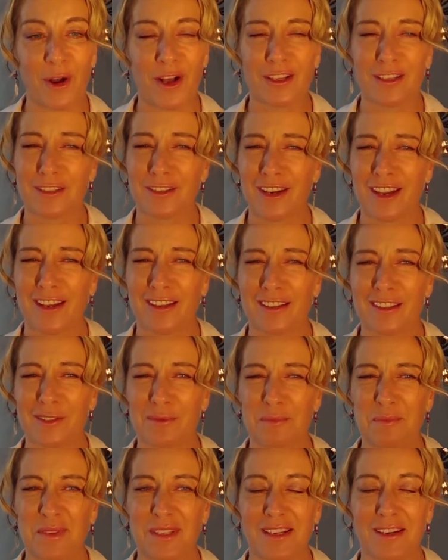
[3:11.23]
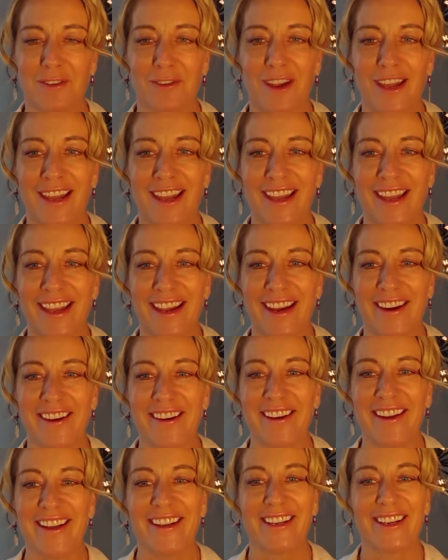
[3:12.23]
Austria. It's a bit gray
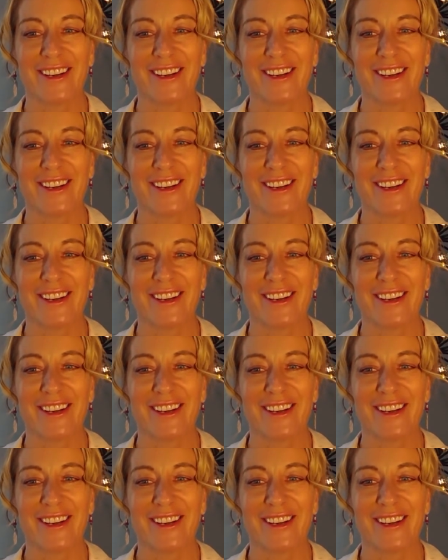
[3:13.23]
here.